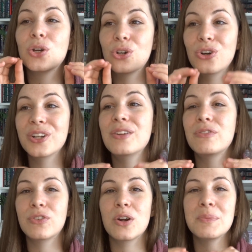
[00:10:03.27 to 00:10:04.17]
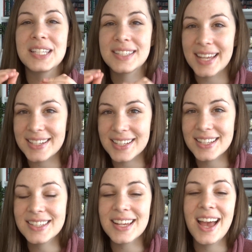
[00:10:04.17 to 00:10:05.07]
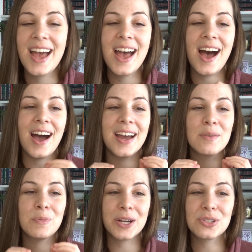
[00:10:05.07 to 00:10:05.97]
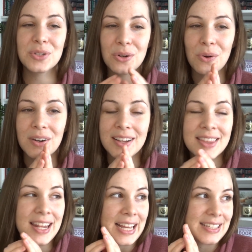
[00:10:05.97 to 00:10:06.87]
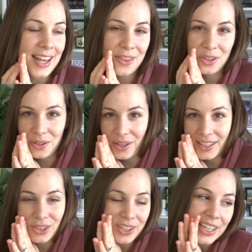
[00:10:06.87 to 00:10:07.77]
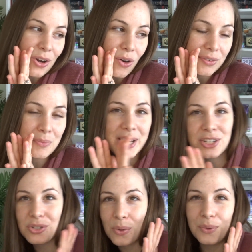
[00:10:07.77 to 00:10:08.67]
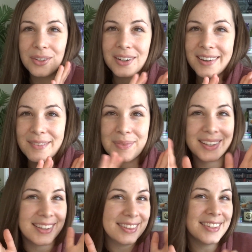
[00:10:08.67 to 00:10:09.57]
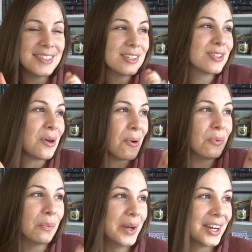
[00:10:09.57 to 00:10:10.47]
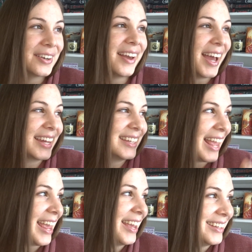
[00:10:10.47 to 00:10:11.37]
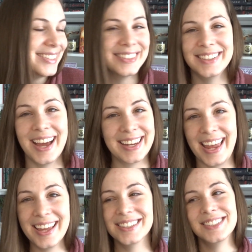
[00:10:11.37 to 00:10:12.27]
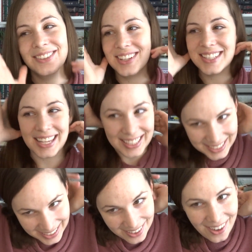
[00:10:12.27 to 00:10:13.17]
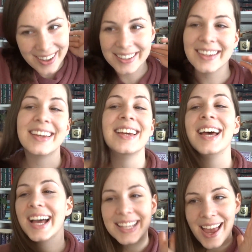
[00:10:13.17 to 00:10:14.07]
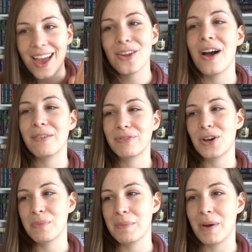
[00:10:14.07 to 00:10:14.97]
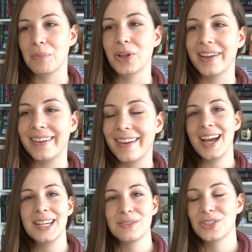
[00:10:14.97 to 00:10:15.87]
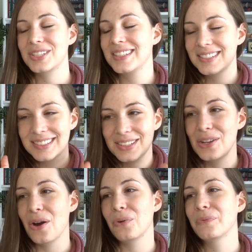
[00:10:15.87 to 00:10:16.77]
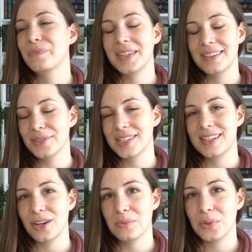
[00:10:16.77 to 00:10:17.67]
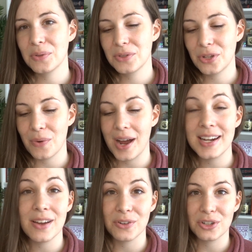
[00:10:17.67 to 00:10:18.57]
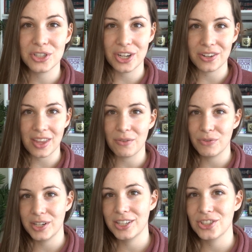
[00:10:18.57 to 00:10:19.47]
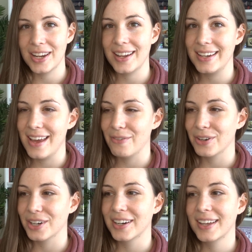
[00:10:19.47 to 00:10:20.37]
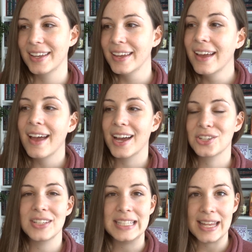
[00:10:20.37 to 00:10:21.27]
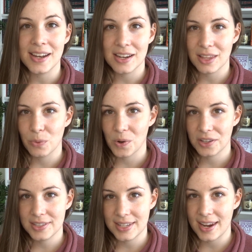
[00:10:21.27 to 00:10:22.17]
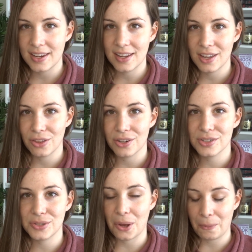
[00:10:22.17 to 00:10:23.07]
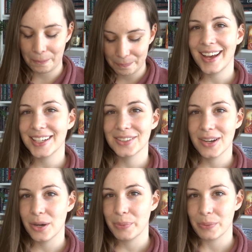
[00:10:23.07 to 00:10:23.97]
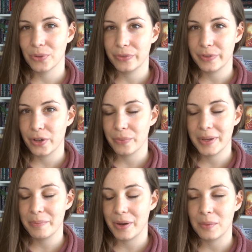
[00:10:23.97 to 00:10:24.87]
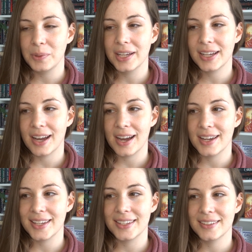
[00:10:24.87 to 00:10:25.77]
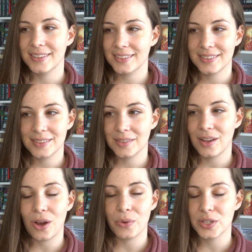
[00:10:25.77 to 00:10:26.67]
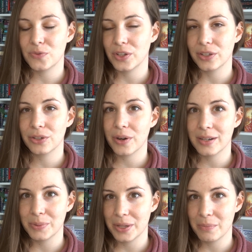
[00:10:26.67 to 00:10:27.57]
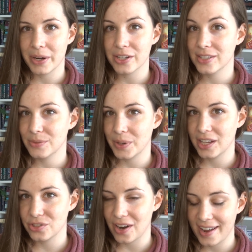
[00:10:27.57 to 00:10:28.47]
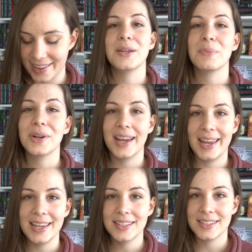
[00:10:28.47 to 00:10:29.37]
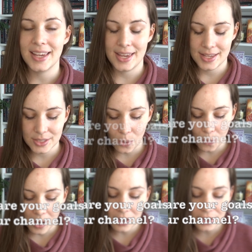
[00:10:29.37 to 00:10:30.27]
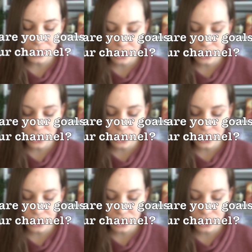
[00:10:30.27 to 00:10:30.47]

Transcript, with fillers: couldn't form a sentence. I pressed record and then I sat there like looking over my shoulder and being like, this is so weird. I can't, I can't do this. I cannot, I cannot film in public. I just, no, it was terrible. So I never shared that footage and I never actually said anything worth saying either. So I don't know how people film in public. I always feel incredibly embarrassed when I try. Number eight is, what are your